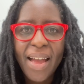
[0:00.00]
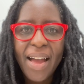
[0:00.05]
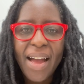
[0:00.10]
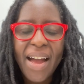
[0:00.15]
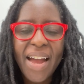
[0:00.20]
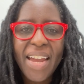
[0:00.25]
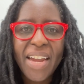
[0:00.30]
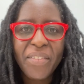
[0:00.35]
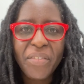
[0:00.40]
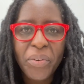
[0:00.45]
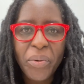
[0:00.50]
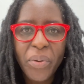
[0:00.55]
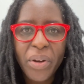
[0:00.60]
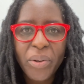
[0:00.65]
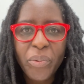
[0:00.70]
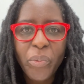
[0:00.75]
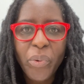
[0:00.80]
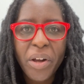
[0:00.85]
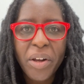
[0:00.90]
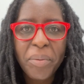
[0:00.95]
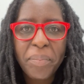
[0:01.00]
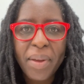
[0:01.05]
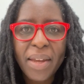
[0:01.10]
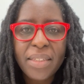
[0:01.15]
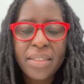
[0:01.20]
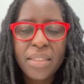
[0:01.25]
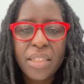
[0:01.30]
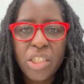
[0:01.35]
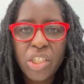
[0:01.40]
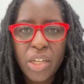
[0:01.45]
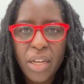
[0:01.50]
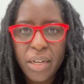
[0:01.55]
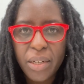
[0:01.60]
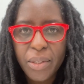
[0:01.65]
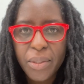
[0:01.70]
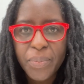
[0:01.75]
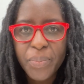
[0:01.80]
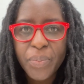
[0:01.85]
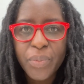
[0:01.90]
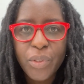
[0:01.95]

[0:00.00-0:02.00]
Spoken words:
Hi everyone, welcome back to the channel.